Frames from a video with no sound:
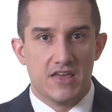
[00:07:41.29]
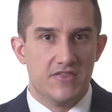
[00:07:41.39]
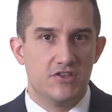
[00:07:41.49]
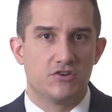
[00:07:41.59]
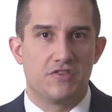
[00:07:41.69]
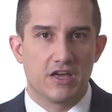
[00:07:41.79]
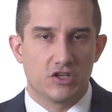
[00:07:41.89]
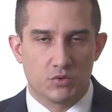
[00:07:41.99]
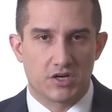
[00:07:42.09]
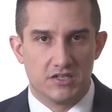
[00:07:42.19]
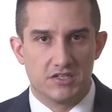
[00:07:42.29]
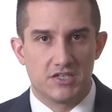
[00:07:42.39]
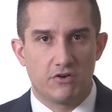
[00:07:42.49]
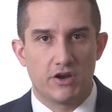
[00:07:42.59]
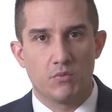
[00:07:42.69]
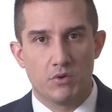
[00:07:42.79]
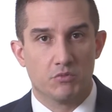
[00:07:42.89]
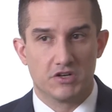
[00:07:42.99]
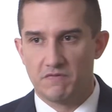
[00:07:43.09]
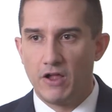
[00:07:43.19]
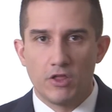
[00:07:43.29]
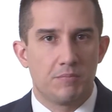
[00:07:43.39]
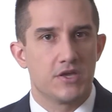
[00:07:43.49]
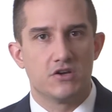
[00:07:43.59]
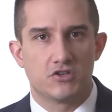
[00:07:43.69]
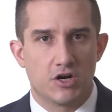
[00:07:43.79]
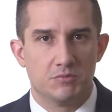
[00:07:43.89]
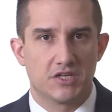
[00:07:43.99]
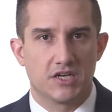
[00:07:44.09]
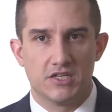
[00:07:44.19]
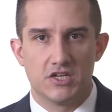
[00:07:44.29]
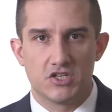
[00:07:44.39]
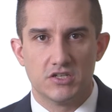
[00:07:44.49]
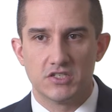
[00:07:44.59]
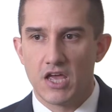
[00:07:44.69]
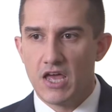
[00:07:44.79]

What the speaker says: these are things we're considering when we're developing your terms and conditions.